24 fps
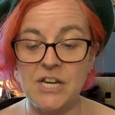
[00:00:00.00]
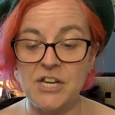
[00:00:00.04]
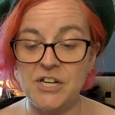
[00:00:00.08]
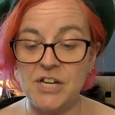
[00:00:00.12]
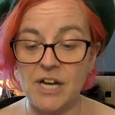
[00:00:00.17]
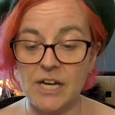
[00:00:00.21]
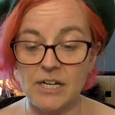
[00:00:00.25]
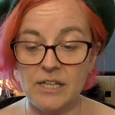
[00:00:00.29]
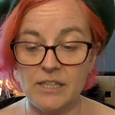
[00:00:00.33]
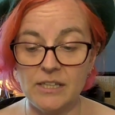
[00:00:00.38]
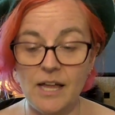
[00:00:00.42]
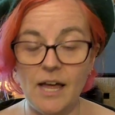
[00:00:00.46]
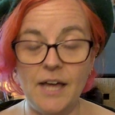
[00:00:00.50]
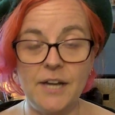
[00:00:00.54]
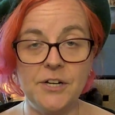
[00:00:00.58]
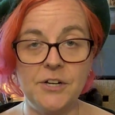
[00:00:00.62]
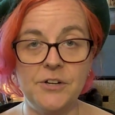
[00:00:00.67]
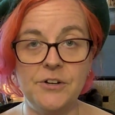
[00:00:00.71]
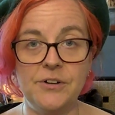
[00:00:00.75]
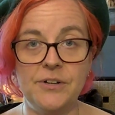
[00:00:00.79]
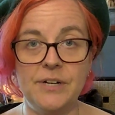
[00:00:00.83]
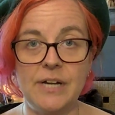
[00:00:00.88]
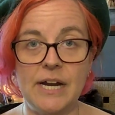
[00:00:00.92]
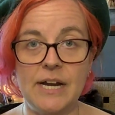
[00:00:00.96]
you got a lot
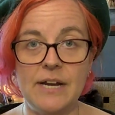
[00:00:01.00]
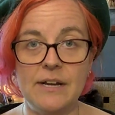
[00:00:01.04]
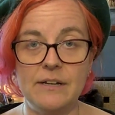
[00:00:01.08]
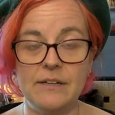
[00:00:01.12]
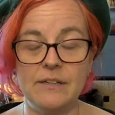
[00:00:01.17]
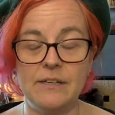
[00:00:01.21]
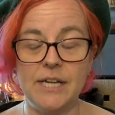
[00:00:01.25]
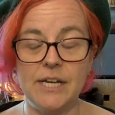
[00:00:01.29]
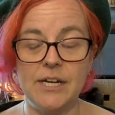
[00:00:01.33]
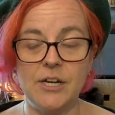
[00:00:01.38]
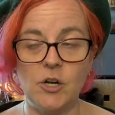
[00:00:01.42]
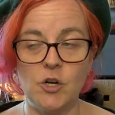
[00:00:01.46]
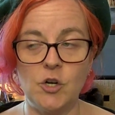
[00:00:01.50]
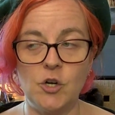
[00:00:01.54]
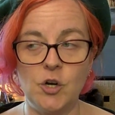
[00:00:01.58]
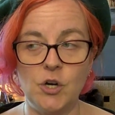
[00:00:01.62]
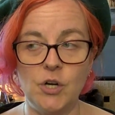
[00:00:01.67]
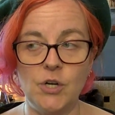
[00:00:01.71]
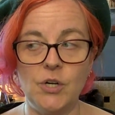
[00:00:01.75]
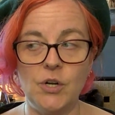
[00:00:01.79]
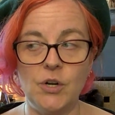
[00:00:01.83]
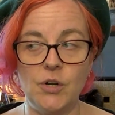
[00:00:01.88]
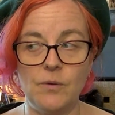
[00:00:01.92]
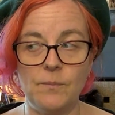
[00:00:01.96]
of
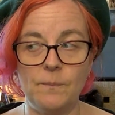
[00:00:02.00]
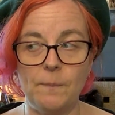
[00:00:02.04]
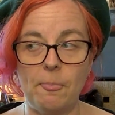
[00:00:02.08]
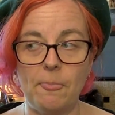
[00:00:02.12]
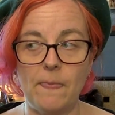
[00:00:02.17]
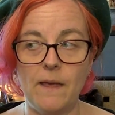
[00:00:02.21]
good